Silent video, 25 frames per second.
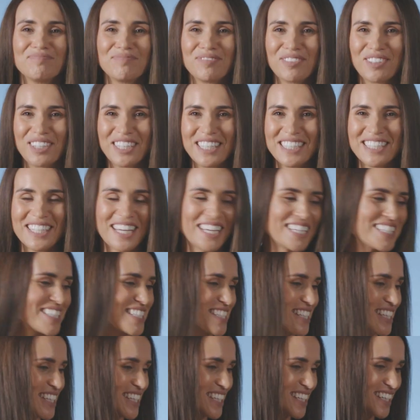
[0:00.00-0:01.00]
pretty
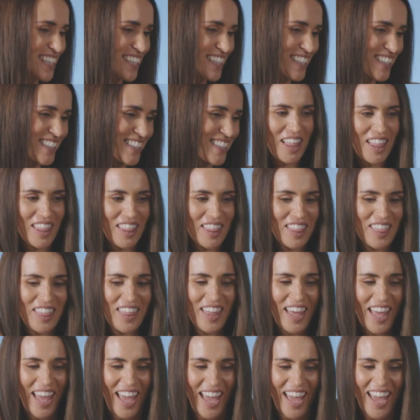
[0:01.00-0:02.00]
tasty.
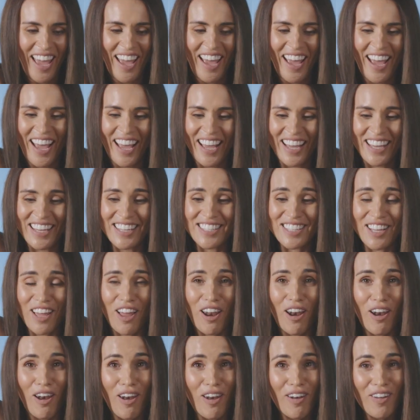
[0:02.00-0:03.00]
There is
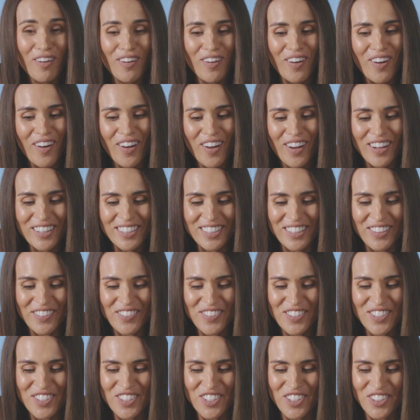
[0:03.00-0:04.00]
a lot of
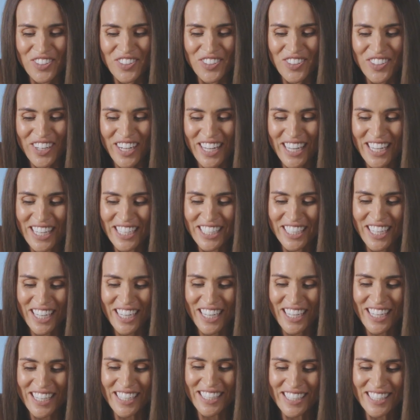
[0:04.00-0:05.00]
stringy
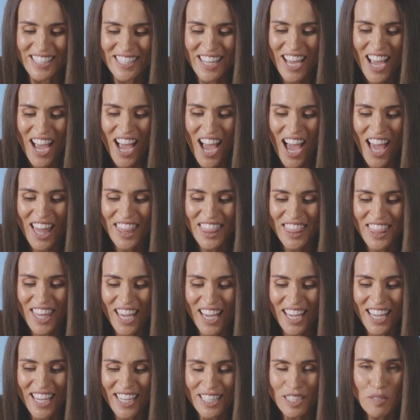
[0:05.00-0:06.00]
cheese. I
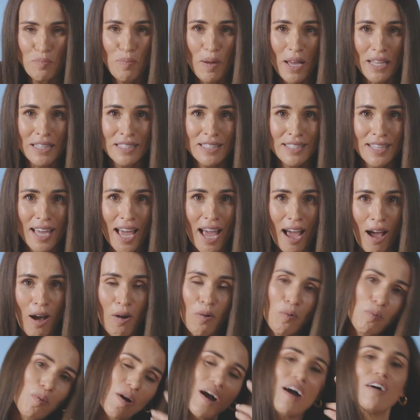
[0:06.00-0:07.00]
think it depends
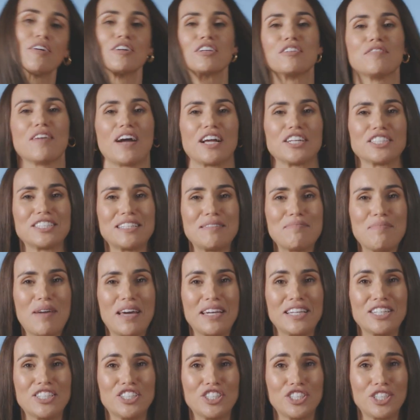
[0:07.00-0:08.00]
how well you've actually
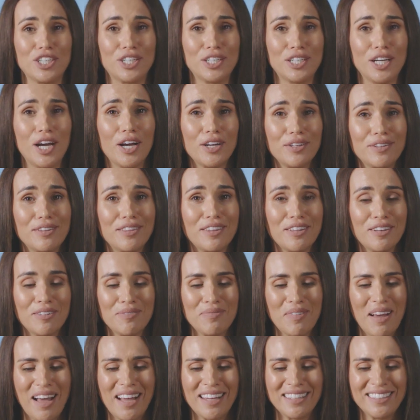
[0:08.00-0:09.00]
managed to coat
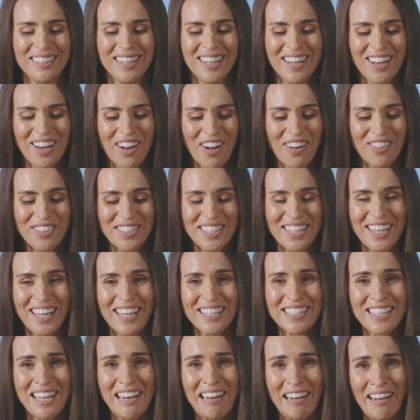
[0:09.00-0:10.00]
them, and obviously it
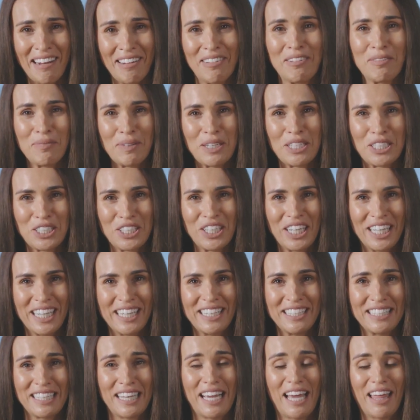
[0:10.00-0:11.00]
is a little bit
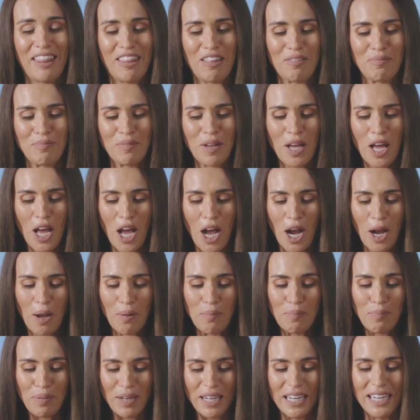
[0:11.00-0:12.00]
tricky to get them
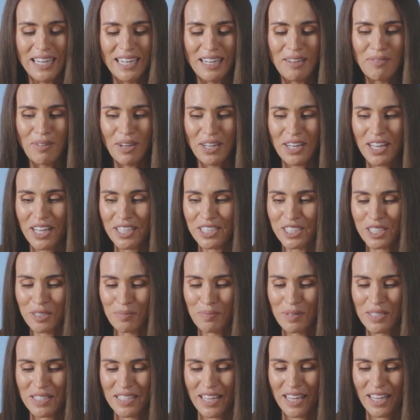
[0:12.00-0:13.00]
completely
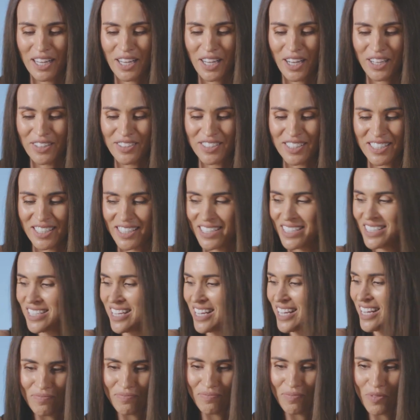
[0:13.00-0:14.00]
100% coated.
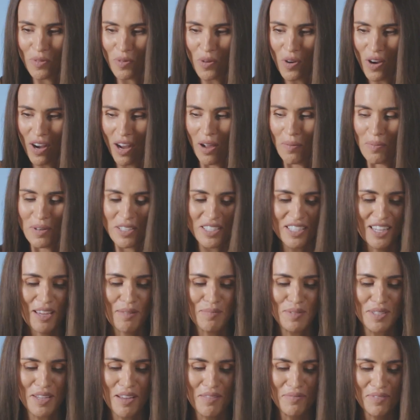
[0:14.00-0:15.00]
We've got a couple of
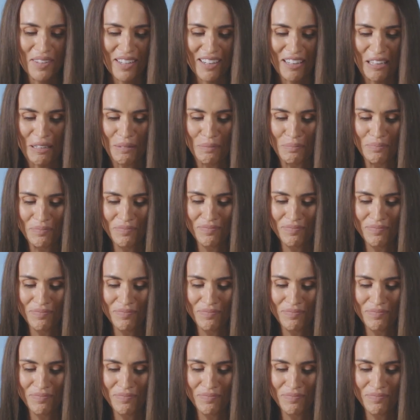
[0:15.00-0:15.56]
dips. I'm gonna